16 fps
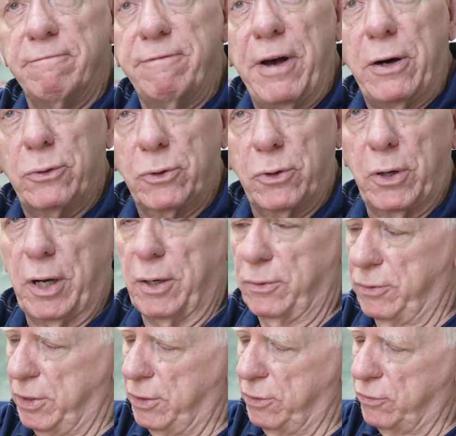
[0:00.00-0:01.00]

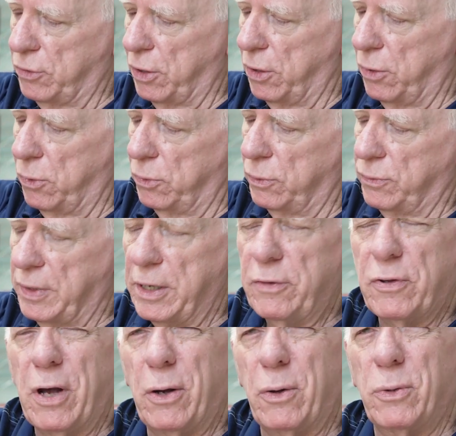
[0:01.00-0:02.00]
Velcroed. So
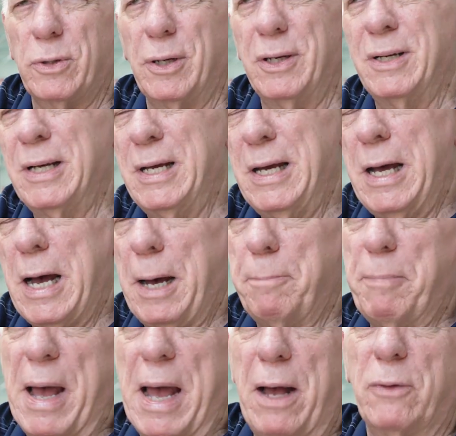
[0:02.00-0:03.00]
these hold a
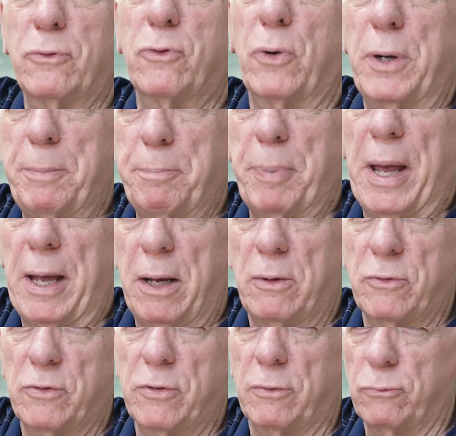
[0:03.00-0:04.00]
about three
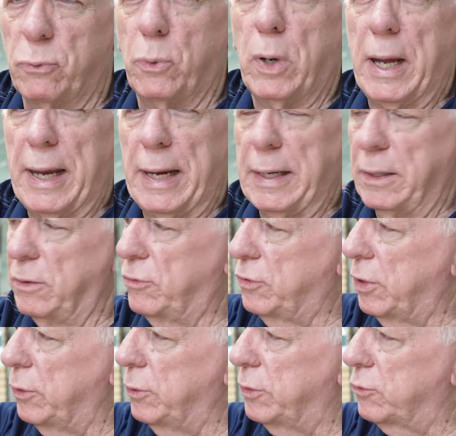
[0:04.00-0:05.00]
pounds of weight.
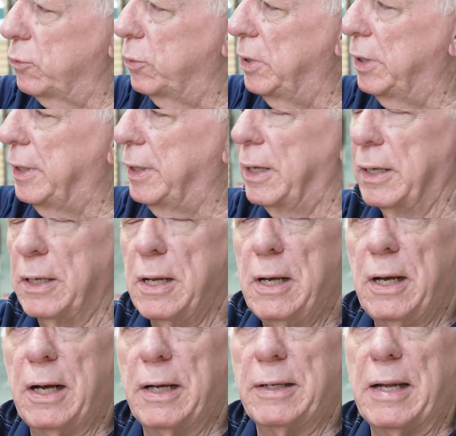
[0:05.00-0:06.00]
So it's really a,
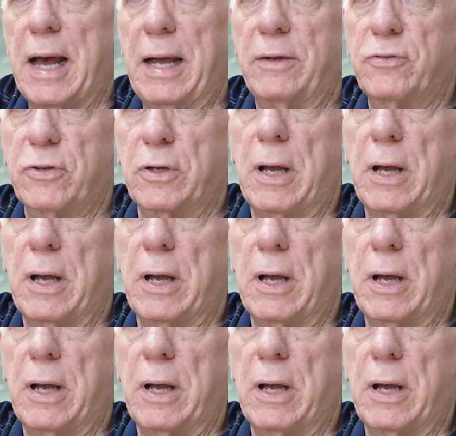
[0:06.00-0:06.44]
a nice